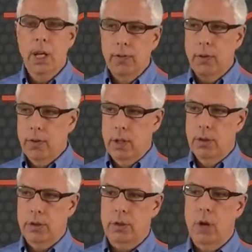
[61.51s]
If you're an
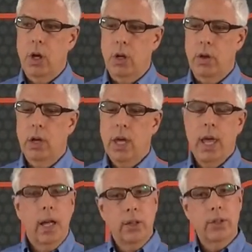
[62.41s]
installer
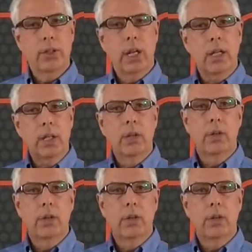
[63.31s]
and you're sending